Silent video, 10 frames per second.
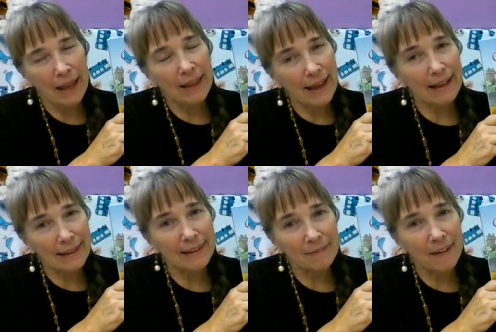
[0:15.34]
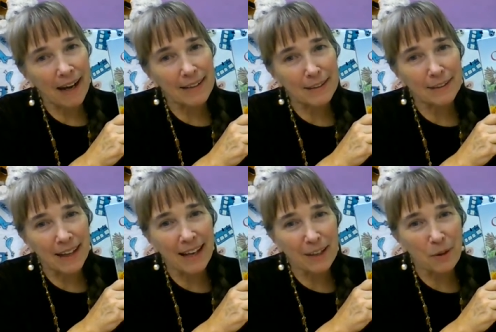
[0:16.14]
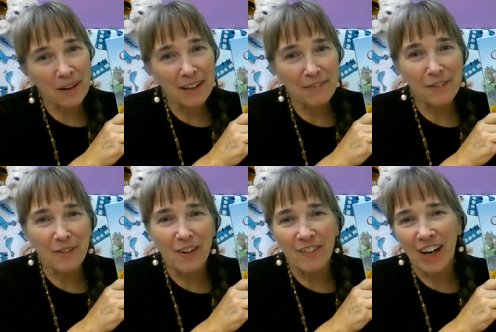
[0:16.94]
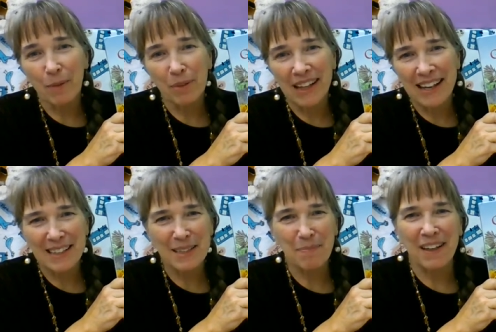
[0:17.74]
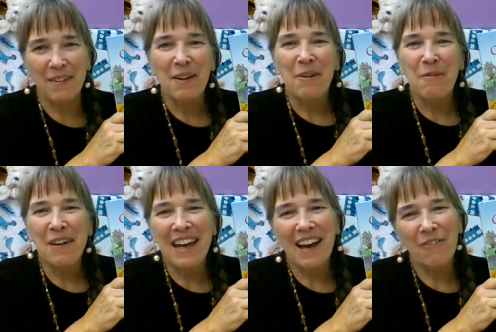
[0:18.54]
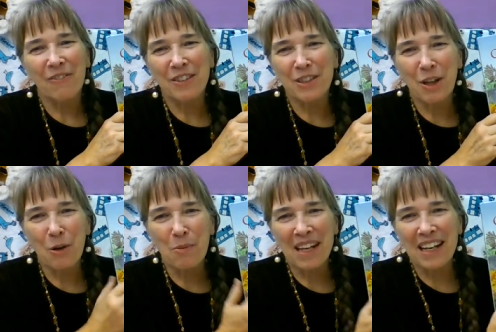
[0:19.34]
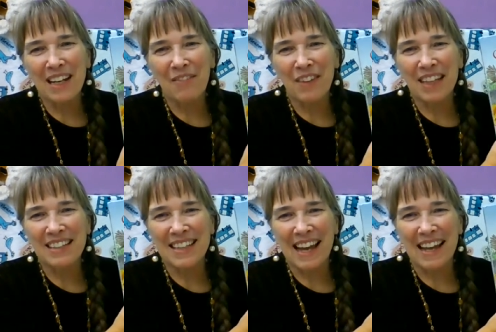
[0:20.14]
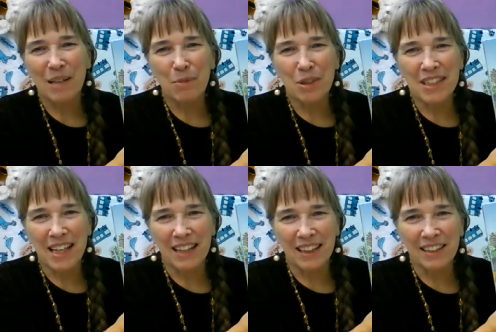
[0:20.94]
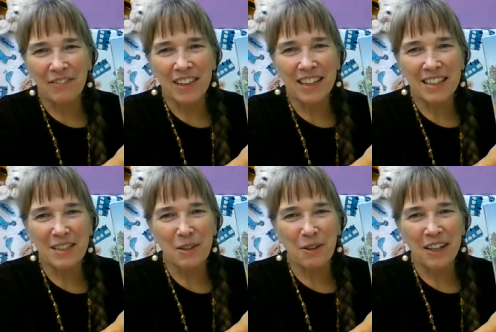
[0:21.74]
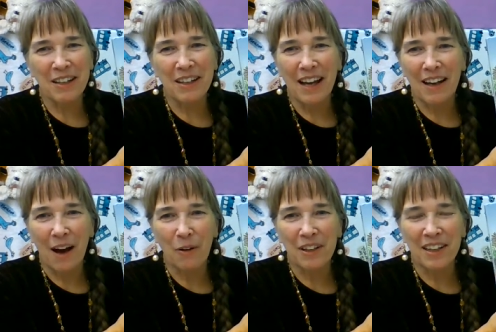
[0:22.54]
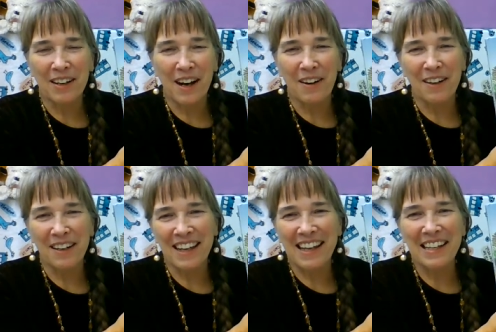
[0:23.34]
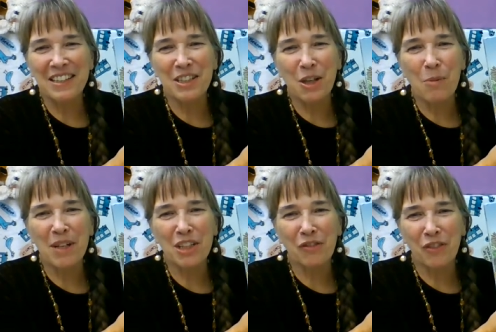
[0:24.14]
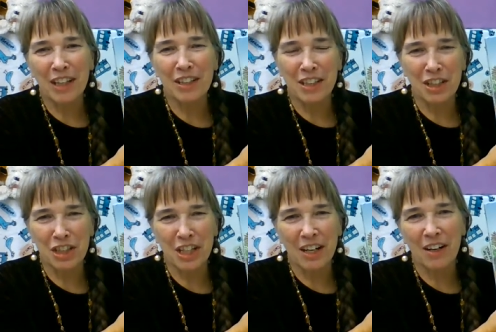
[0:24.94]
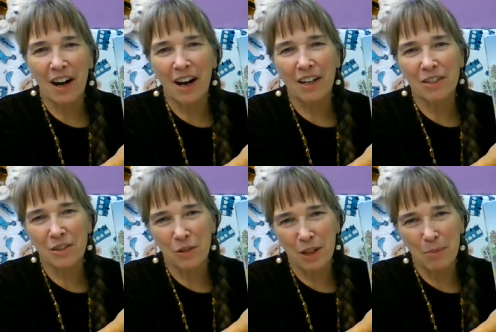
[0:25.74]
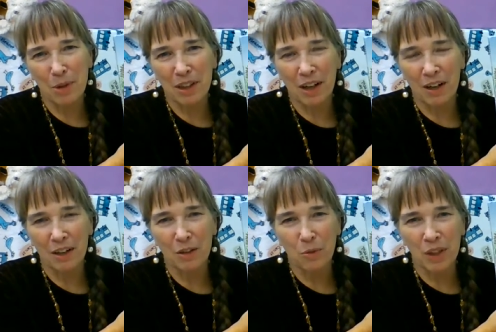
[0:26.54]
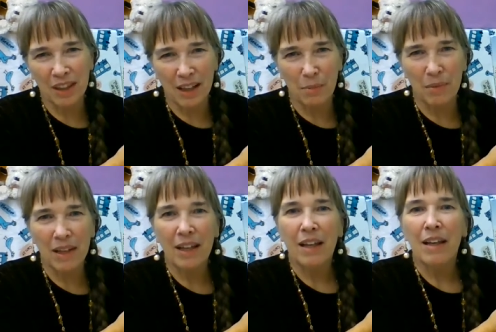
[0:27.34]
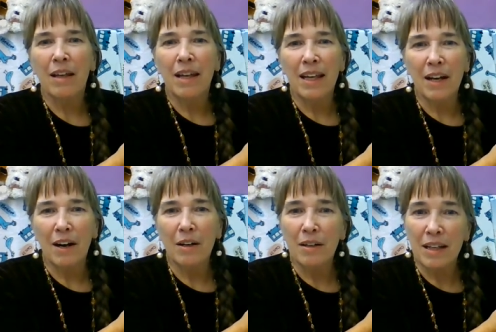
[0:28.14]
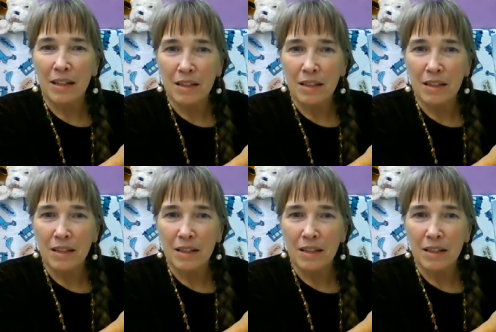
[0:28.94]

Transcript: That little rascal ate quite a few of our plants, but we have so many of these animals that live in this story out in our garden, and it's so much fun to share our storybook garden with them in our